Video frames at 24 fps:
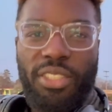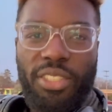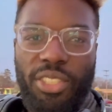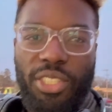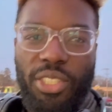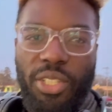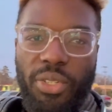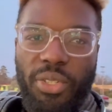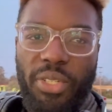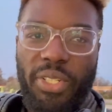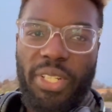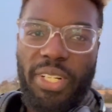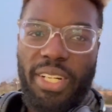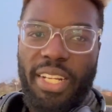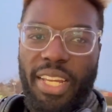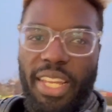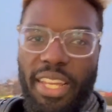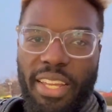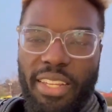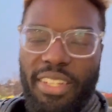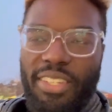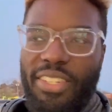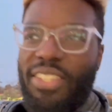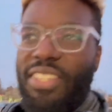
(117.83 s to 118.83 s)
shoulder
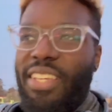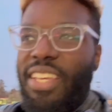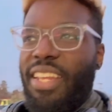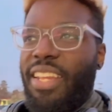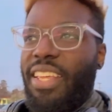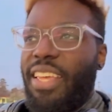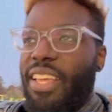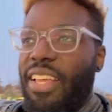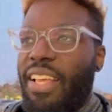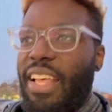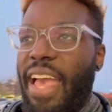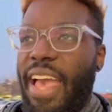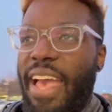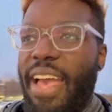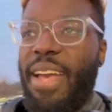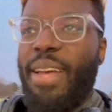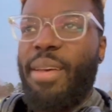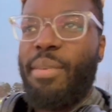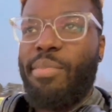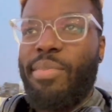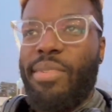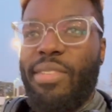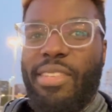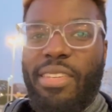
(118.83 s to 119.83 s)
day. Just kidding,
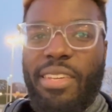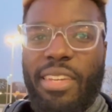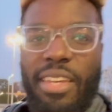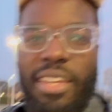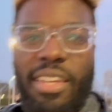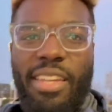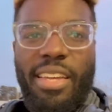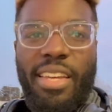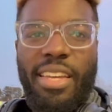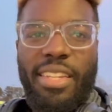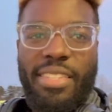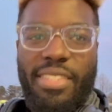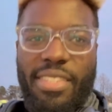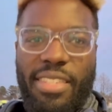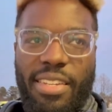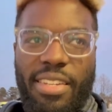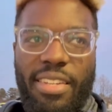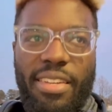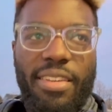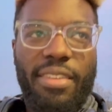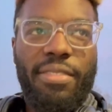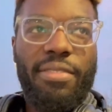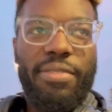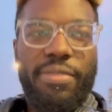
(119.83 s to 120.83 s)
abs. It's
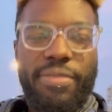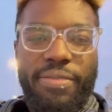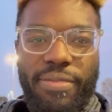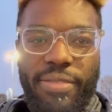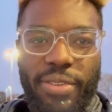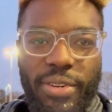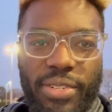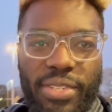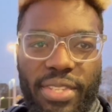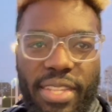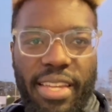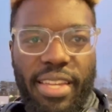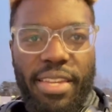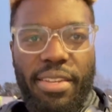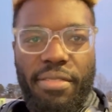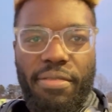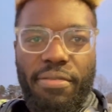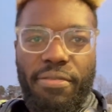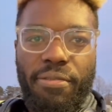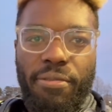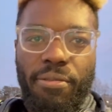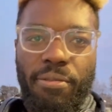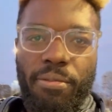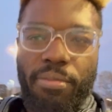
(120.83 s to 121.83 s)
the first day of
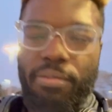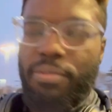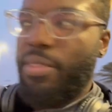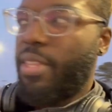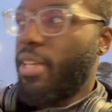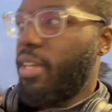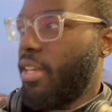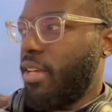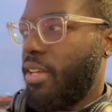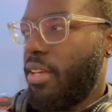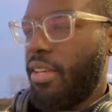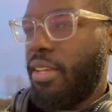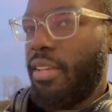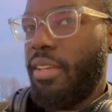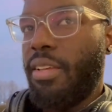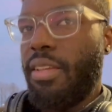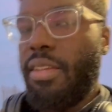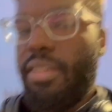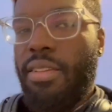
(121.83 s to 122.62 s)
the